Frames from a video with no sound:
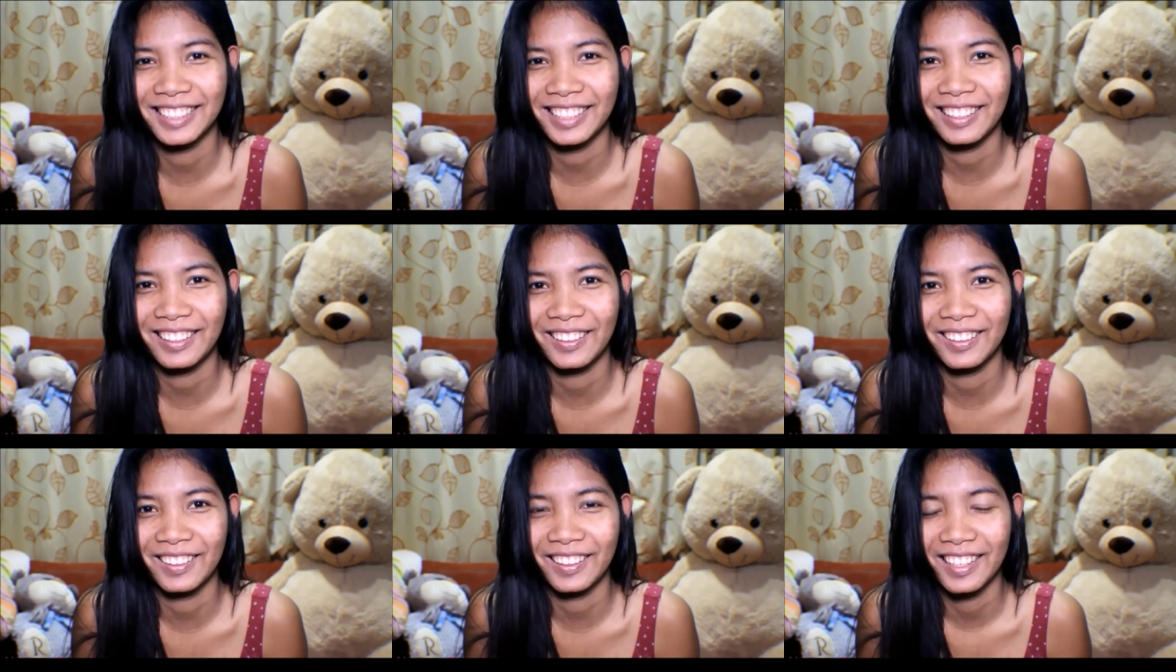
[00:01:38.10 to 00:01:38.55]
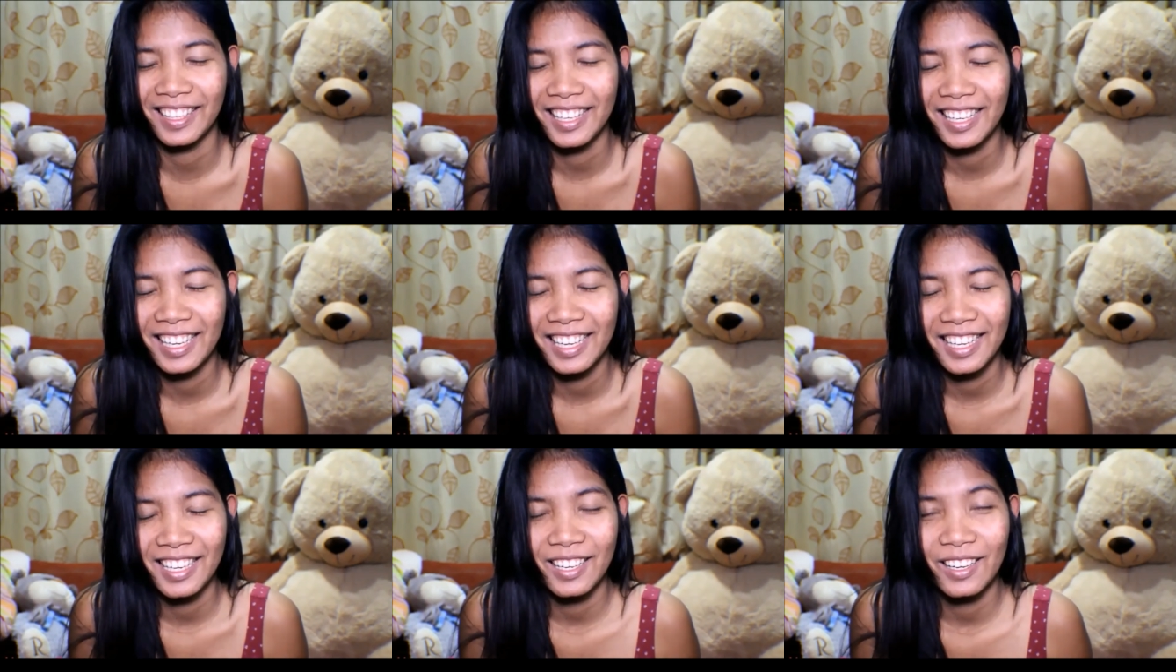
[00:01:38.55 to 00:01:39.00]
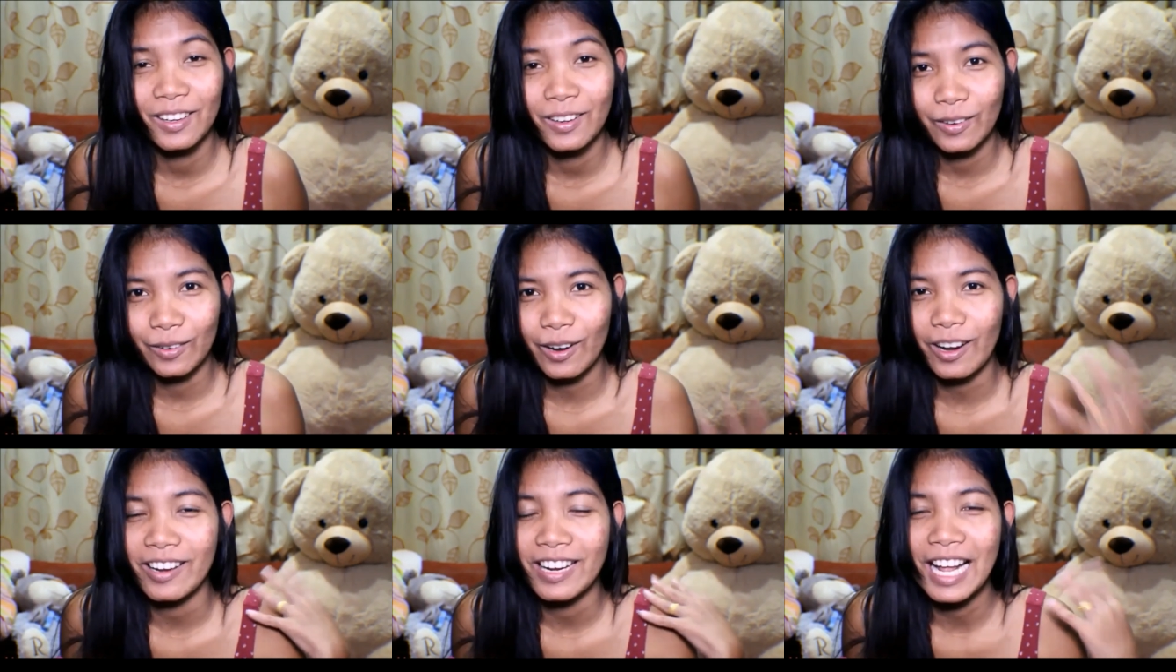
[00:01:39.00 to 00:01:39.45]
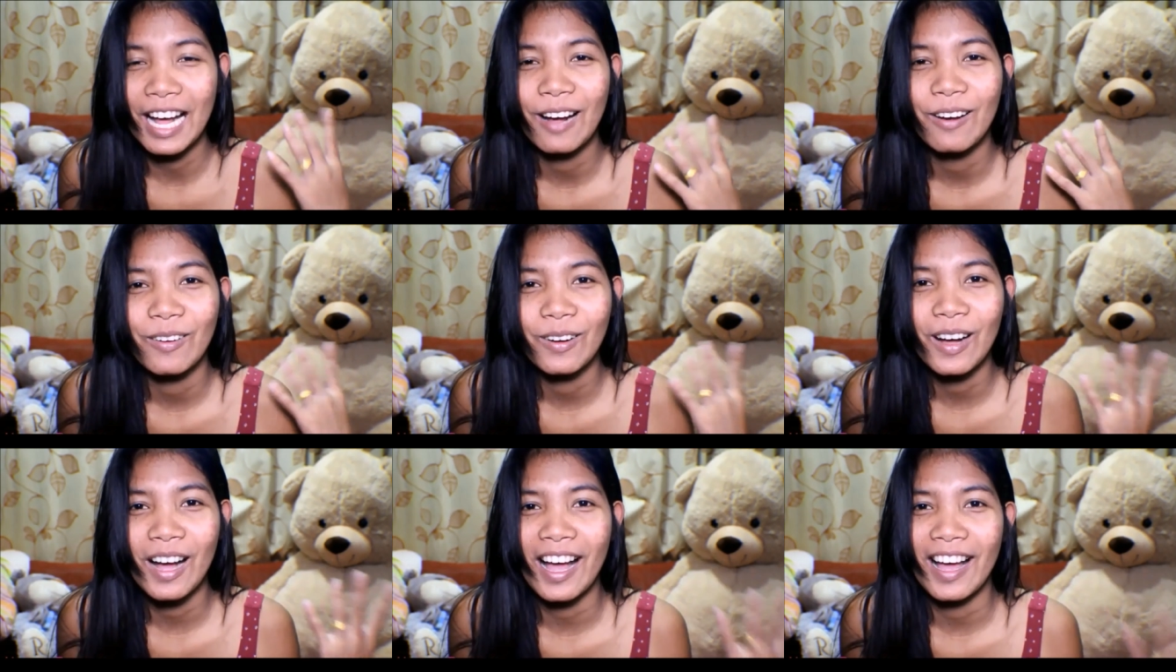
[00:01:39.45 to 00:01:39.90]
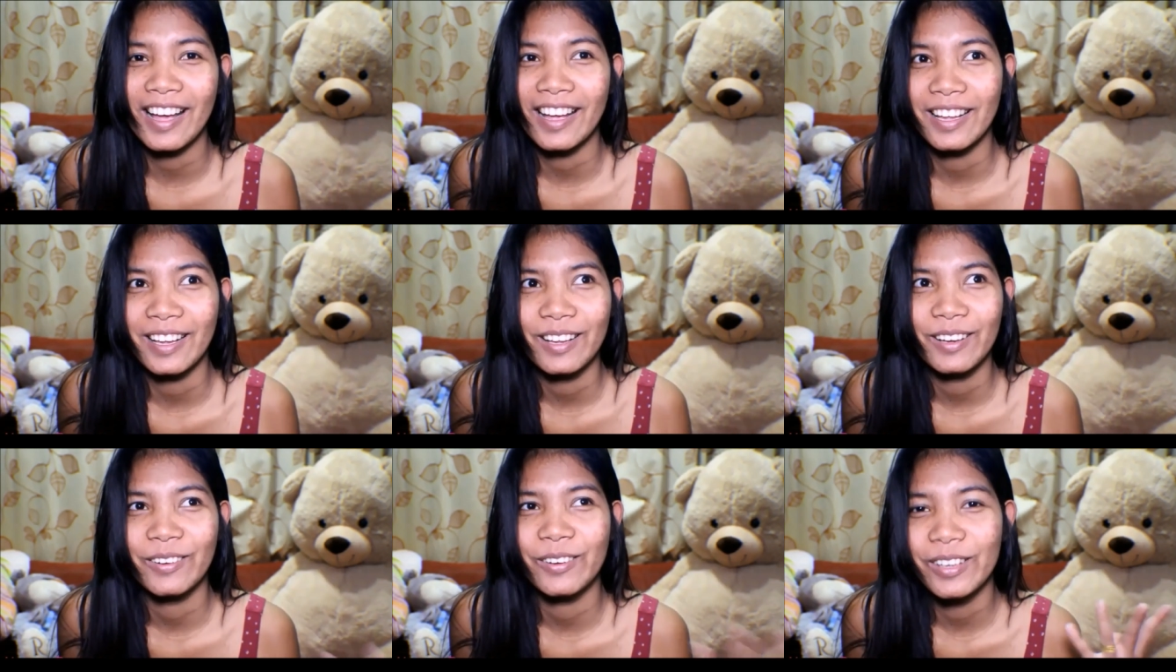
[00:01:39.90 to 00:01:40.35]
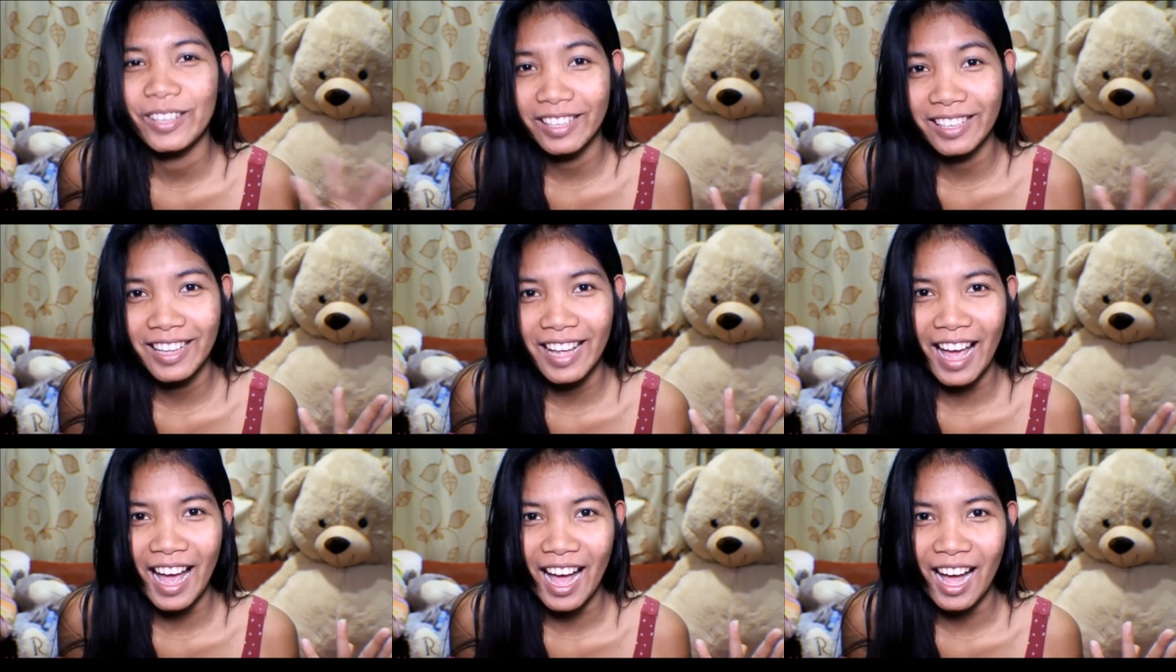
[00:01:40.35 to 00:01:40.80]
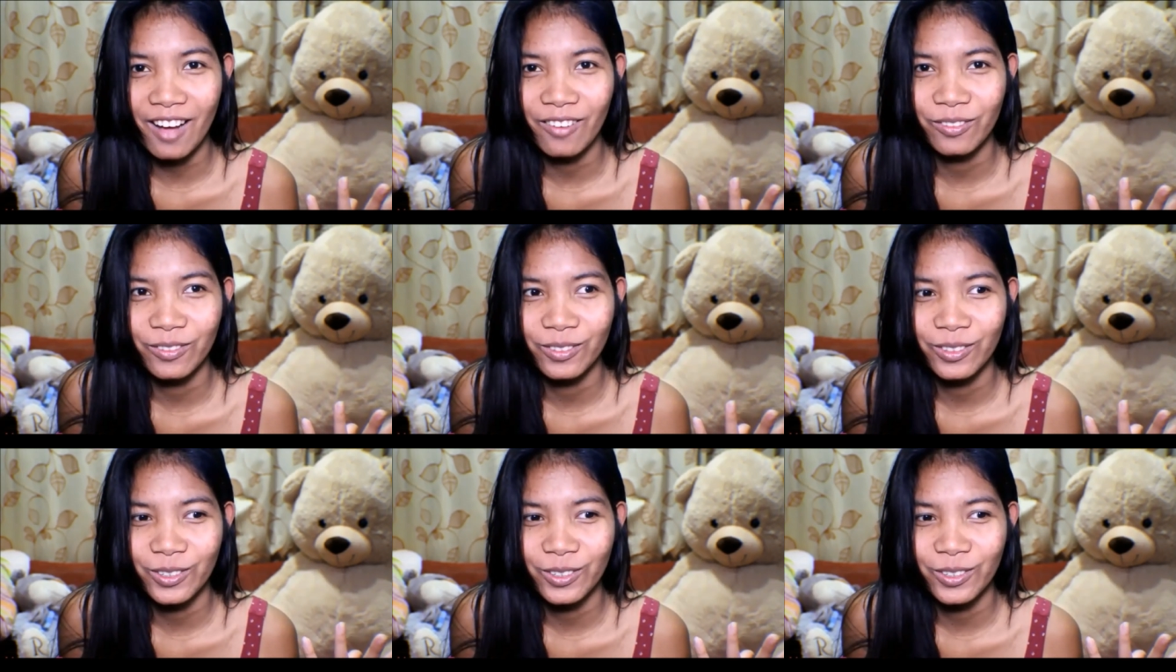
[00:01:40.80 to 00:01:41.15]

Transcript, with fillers: so right now I really have